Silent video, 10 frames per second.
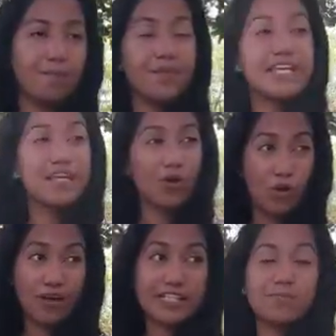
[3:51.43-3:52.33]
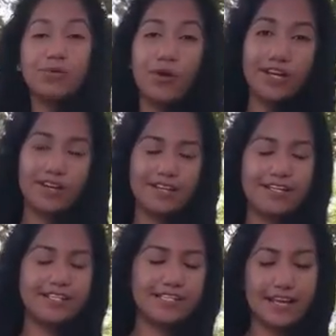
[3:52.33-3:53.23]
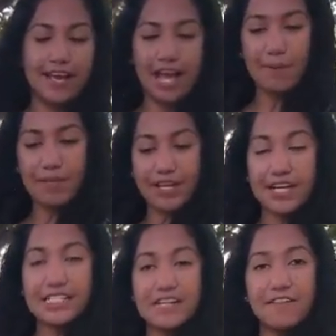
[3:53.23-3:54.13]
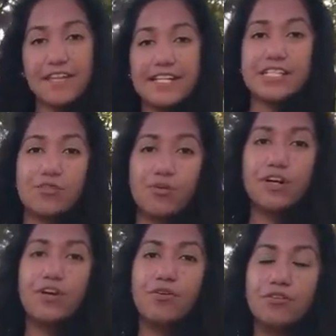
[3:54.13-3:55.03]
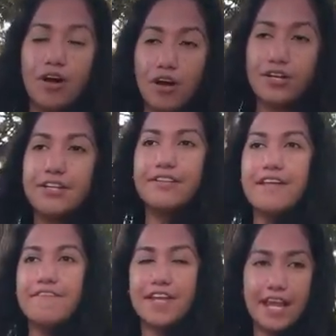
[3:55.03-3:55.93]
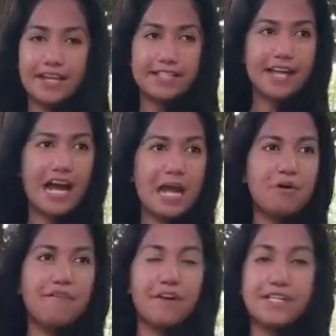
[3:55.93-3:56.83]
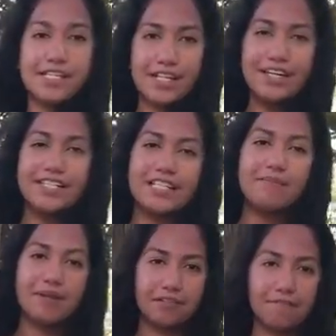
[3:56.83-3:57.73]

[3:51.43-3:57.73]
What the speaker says: being exploited against. And because of this, we're no longer living in a time of uncertainty about the